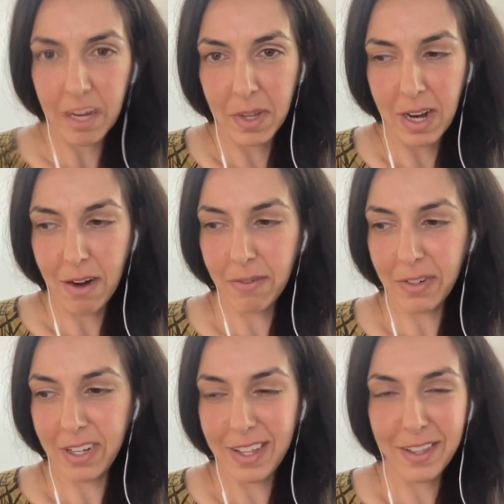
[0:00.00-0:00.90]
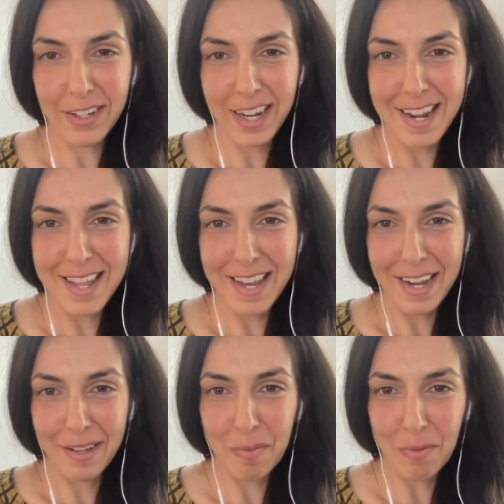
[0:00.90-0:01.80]
And I don't really think there's anything
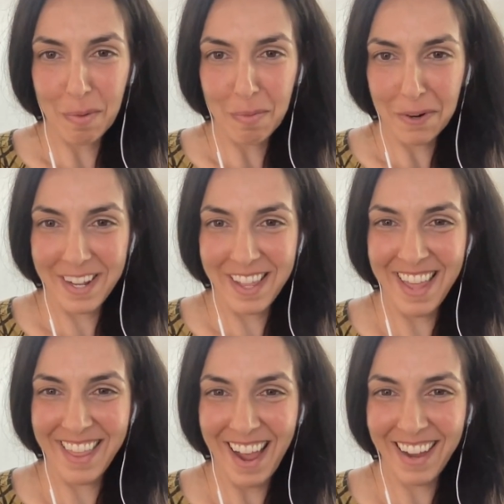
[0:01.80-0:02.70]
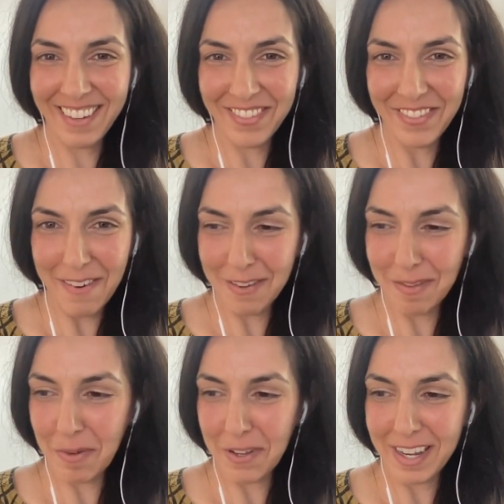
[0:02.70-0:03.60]
else more important than that if I was
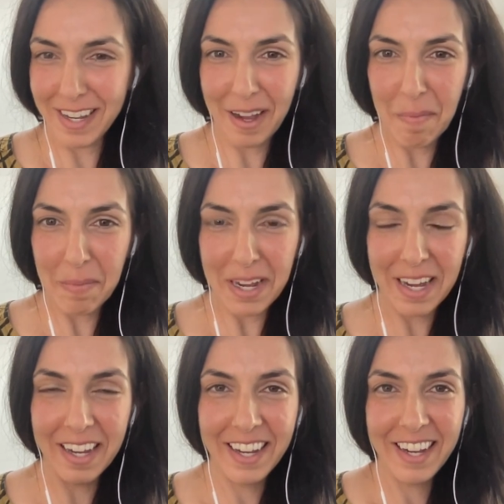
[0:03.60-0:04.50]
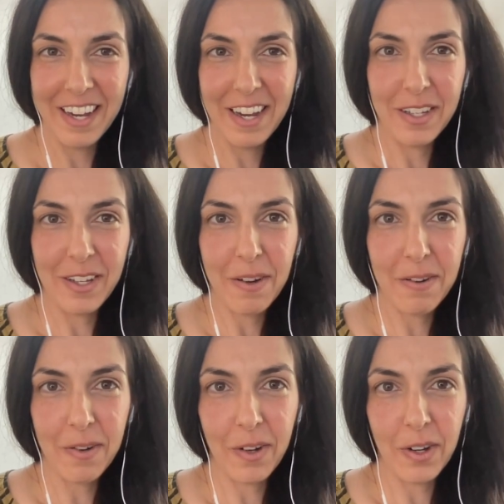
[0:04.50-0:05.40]
building a company.
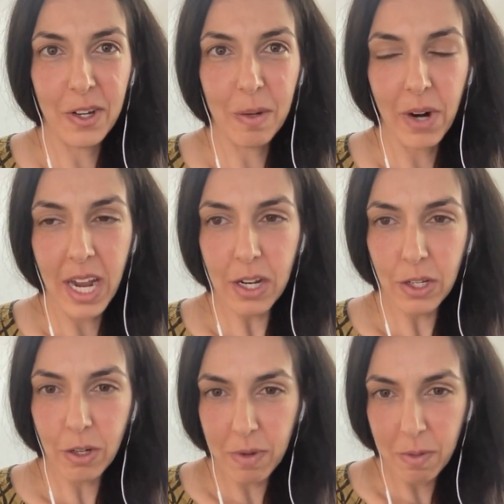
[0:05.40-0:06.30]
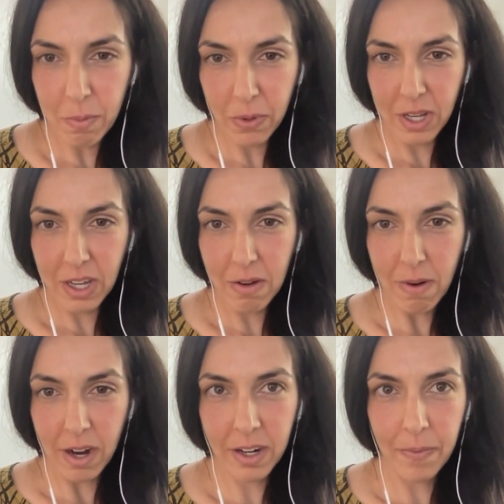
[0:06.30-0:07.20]
So, your brand is who people think you
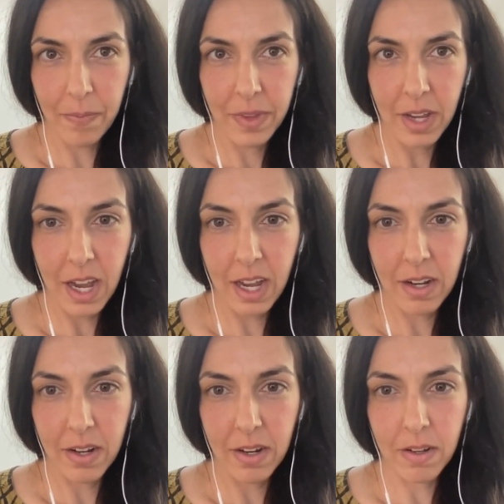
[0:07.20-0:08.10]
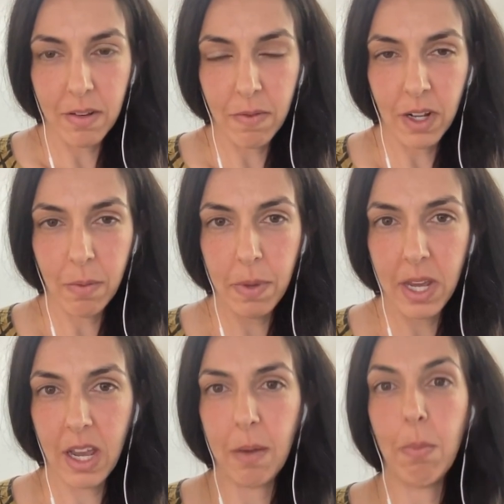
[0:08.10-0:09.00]
are. And
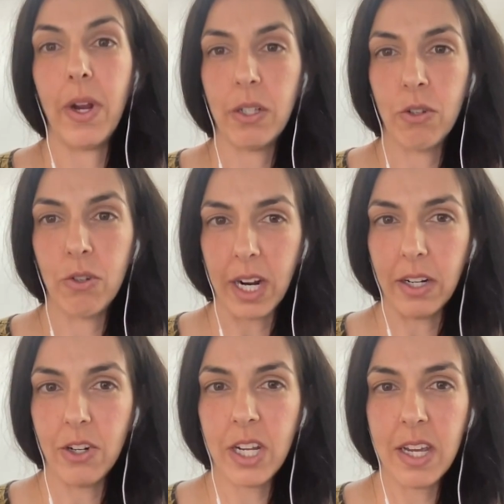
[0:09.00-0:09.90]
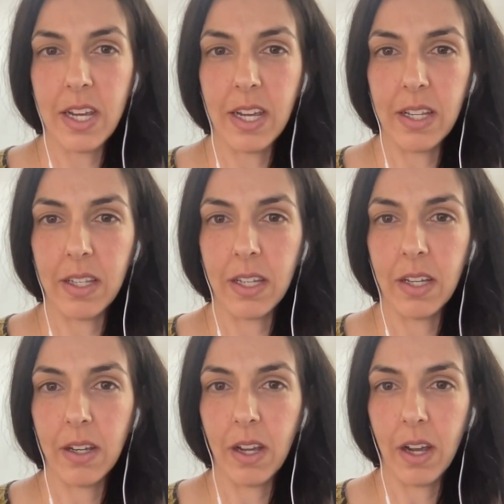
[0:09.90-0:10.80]
developing a brand strategy is
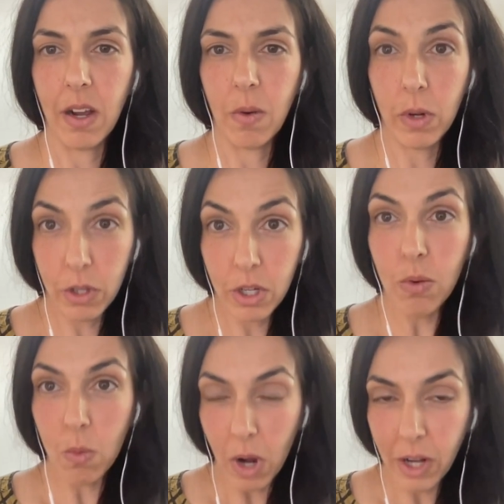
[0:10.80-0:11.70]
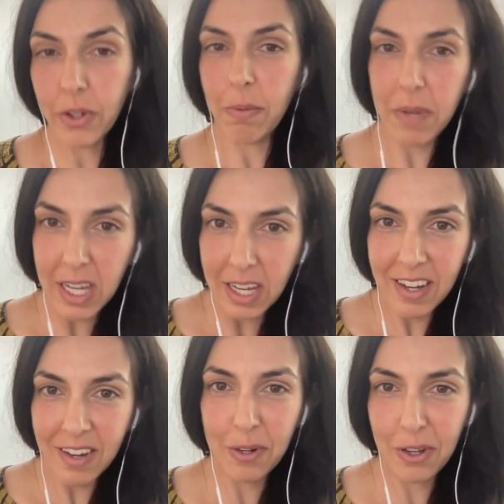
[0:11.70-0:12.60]
what do you want to
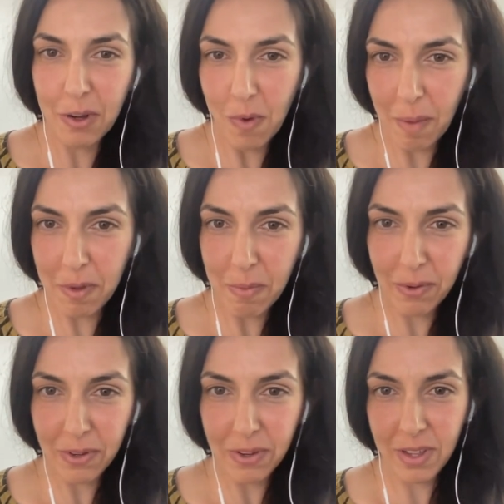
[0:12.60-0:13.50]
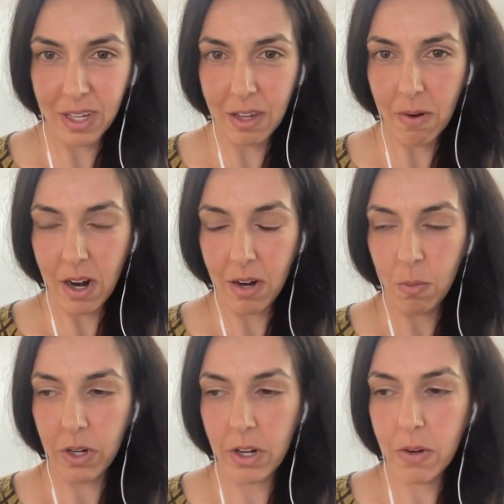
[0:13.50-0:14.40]
be? What do you want people to think you are? And
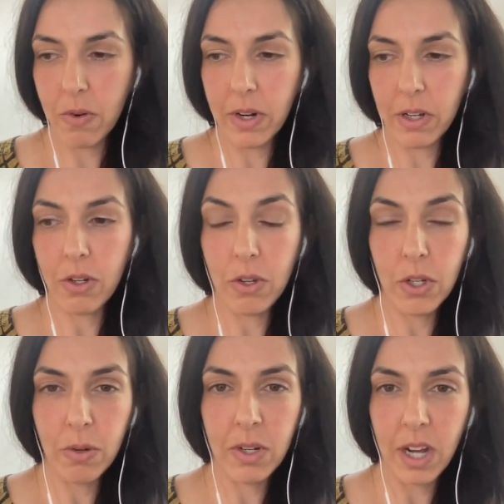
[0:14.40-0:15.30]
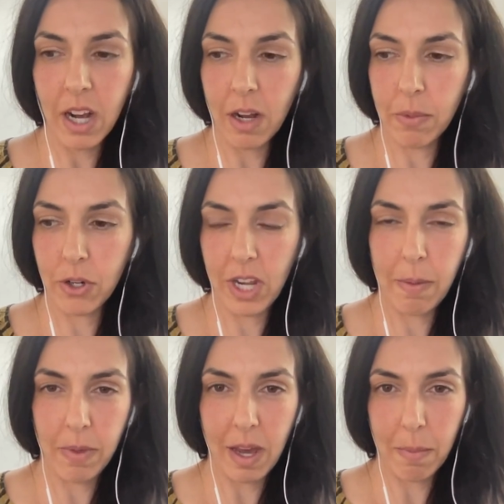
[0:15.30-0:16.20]
what are you going to do to help
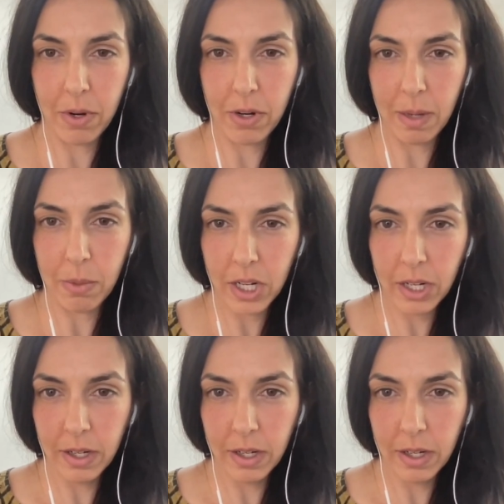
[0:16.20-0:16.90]
shape that perception?